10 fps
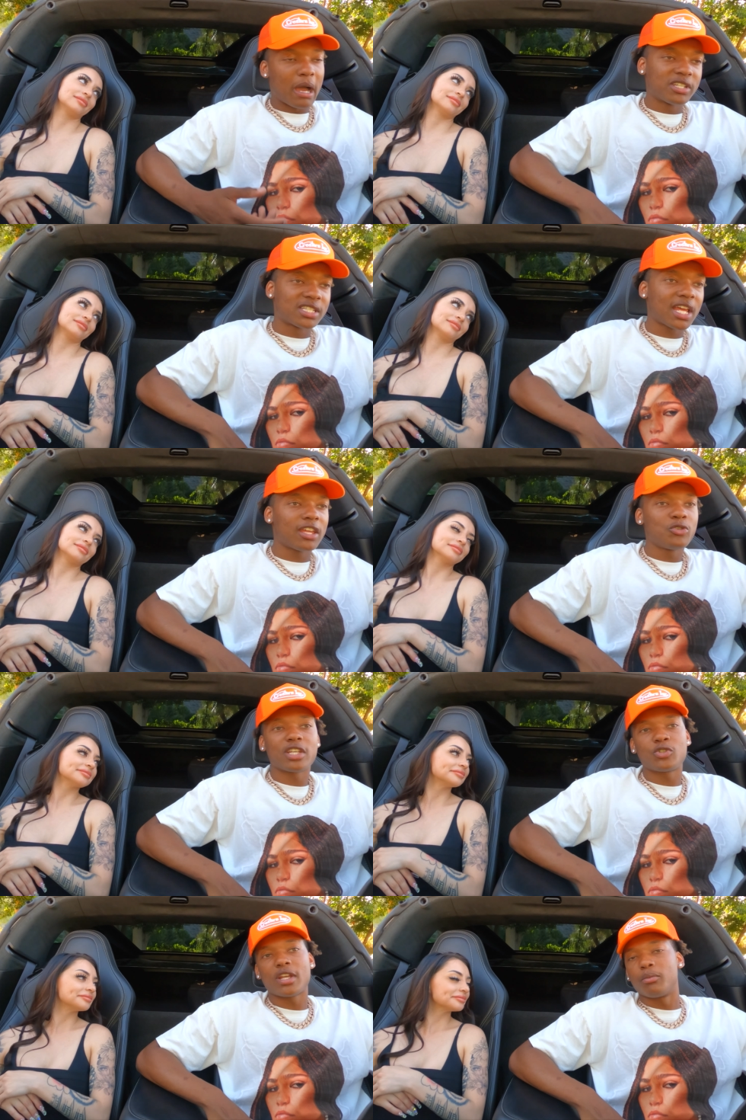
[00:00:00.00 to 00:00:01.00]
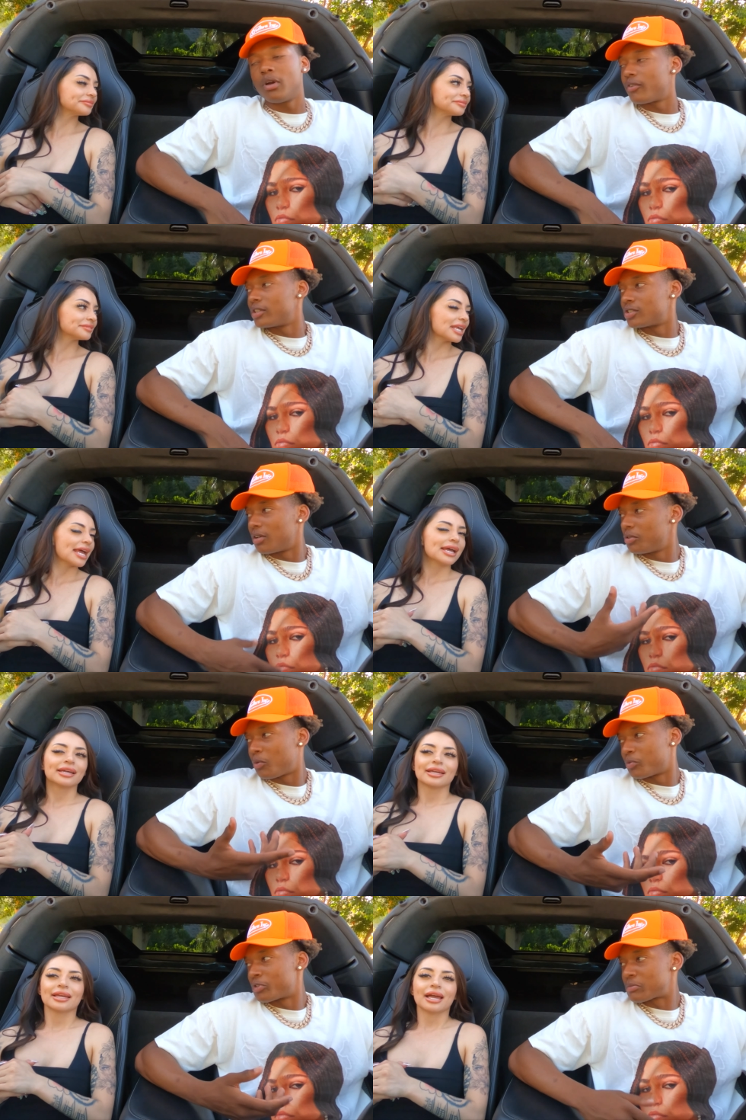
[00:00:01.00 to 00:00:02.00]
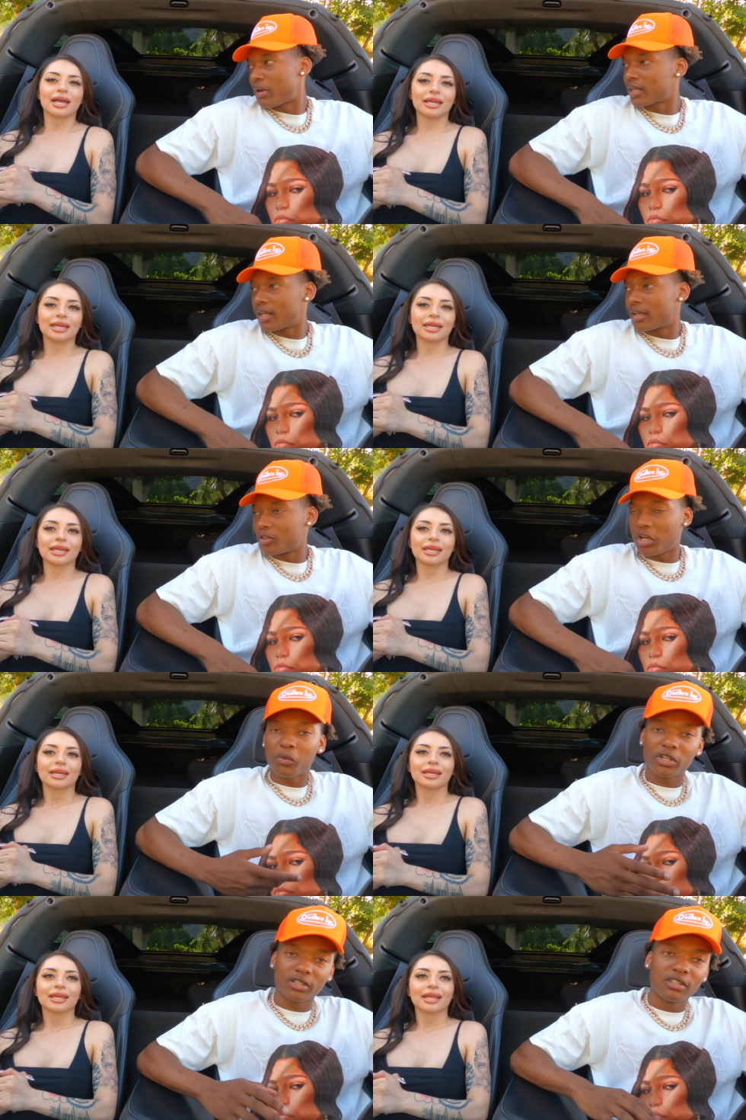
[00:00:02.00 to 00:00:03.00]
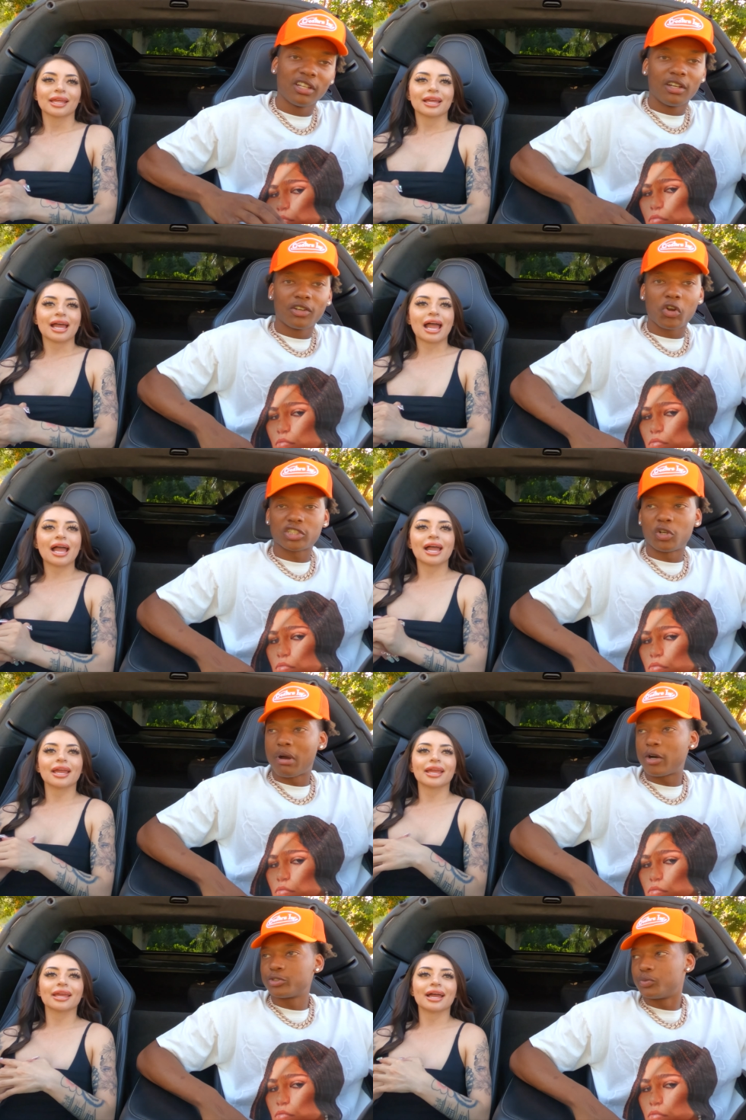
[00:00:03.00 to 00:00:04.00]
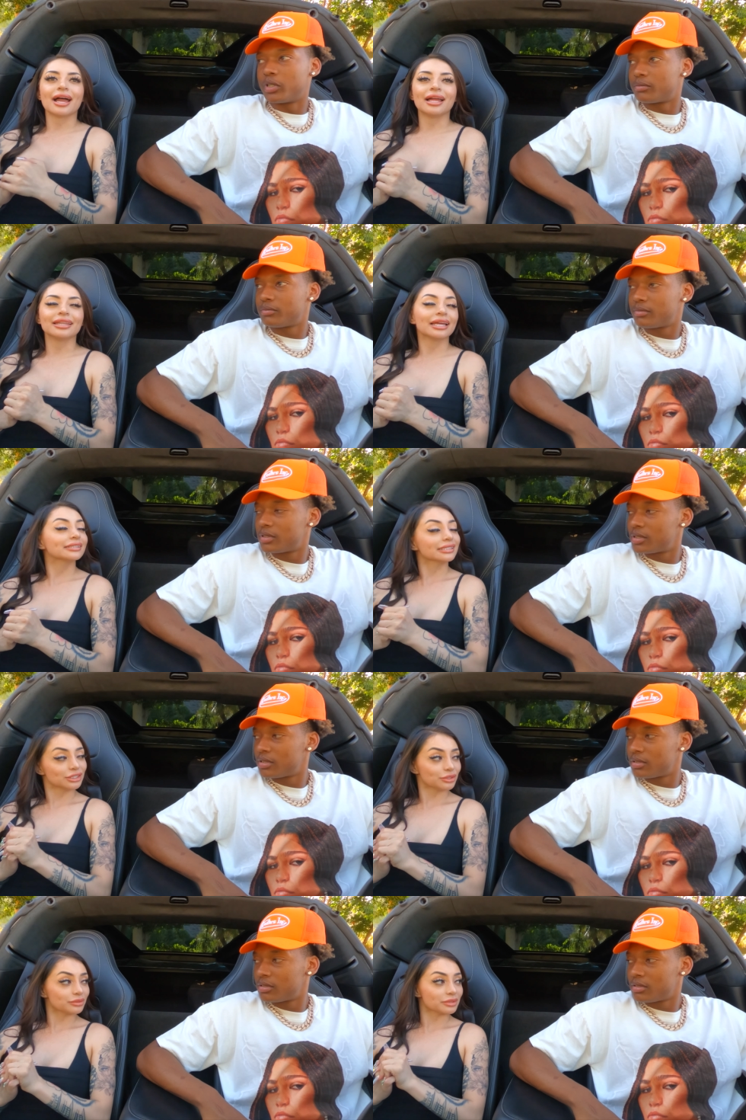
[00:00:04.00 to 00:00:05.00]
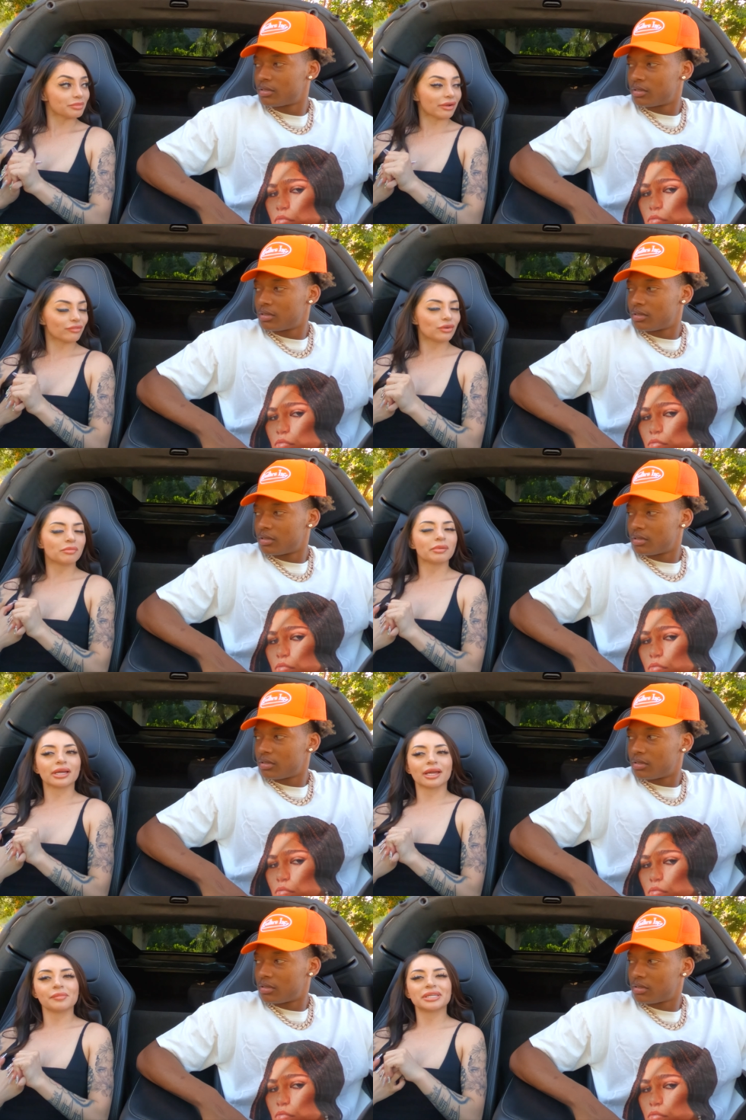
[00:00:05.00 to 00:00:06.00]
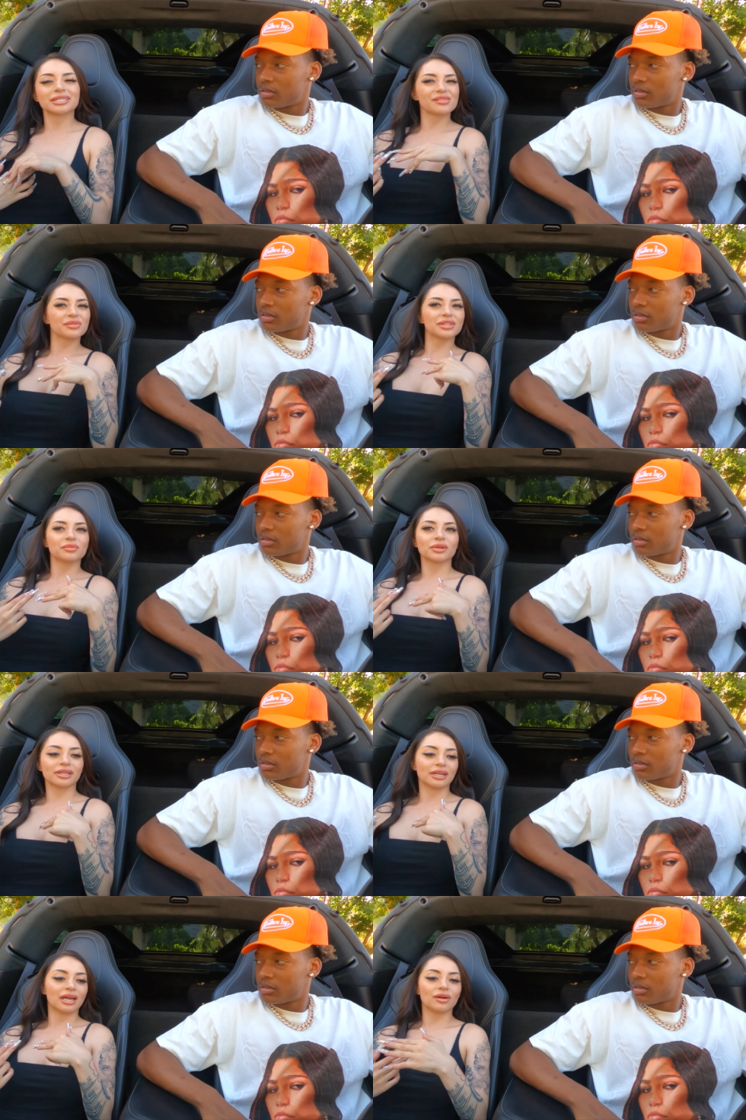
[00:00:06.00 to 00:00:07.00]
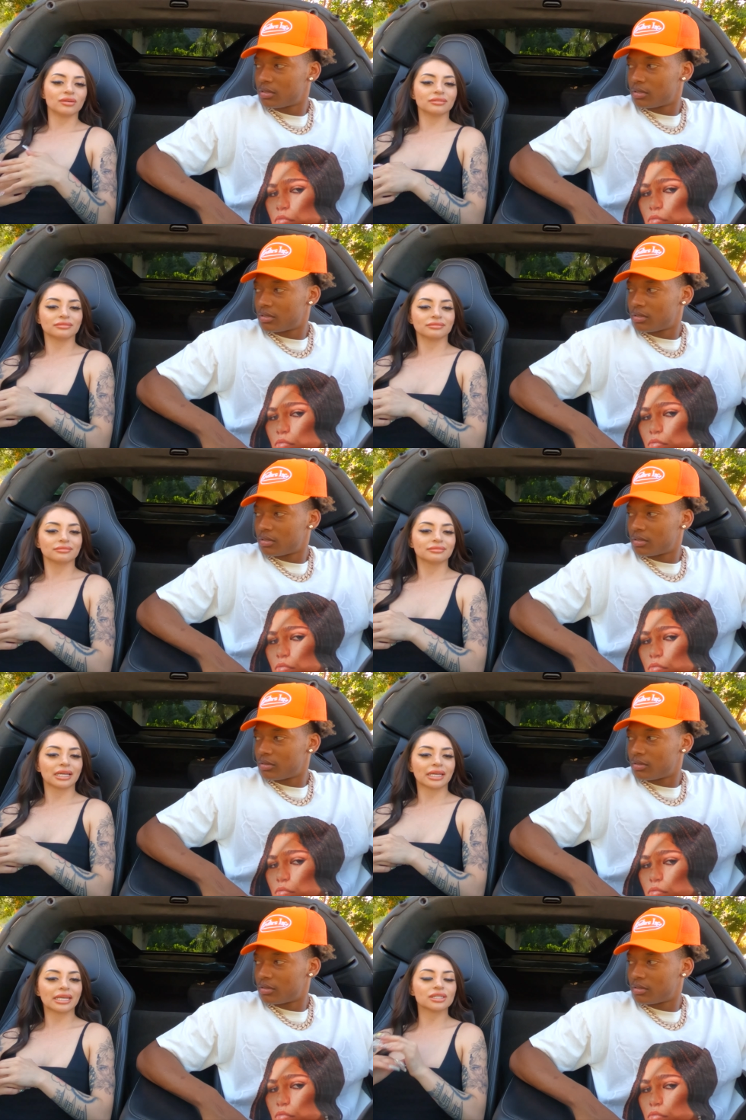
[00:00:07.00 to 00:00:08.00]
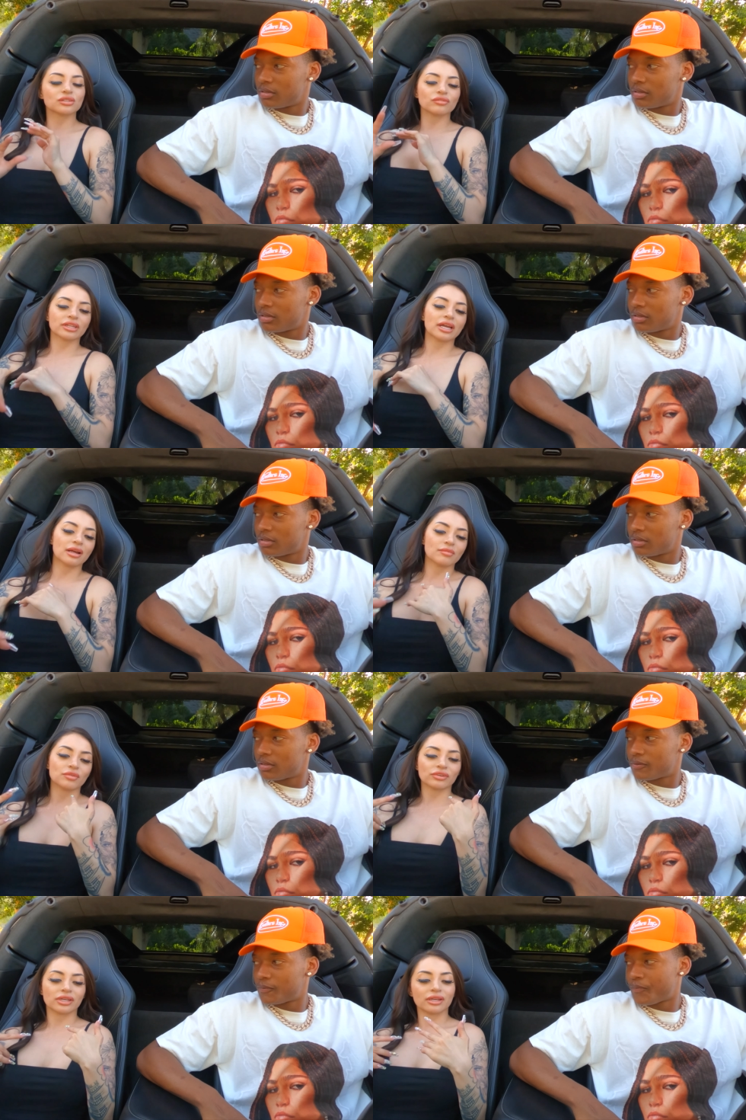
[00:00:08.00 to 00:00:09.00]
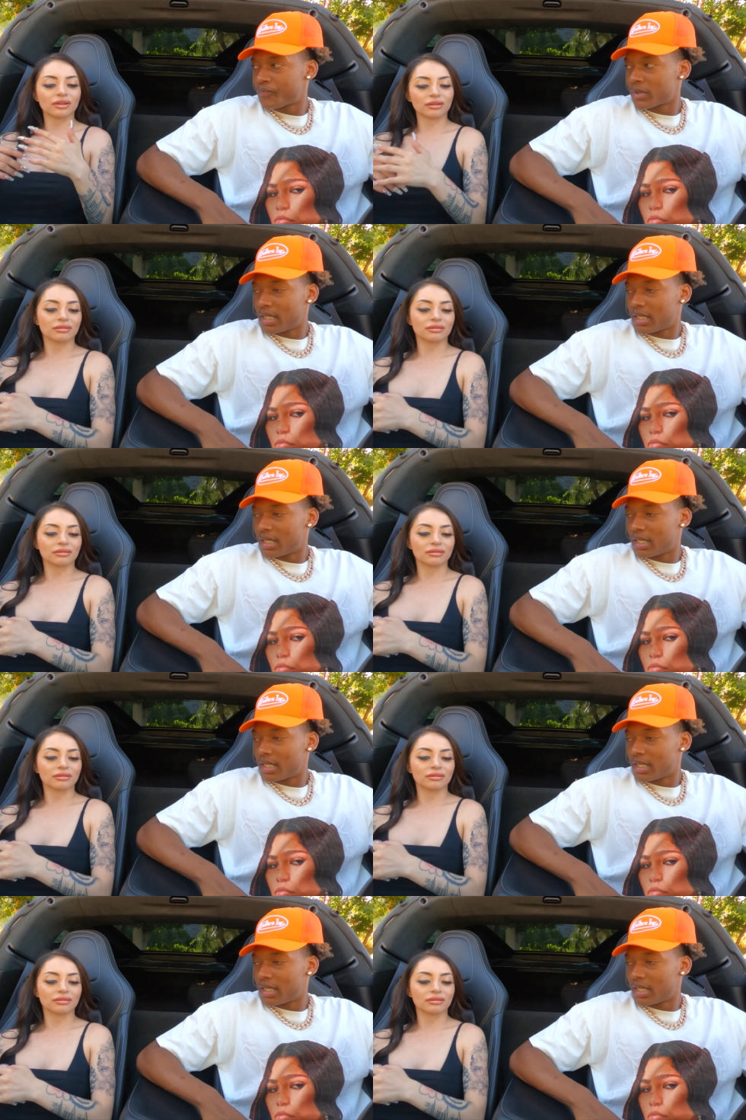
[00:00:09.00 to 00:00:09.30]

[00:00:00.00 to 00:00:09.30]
Speaker 1: I'm just saying, you said you had a boyfriend, so you know I want to respect that. You know, I don't want to
Speaker 2: cross no boundary with him. I like that you're respectful, but I mean, it's not really working out. Like, he's over there, I'm over here.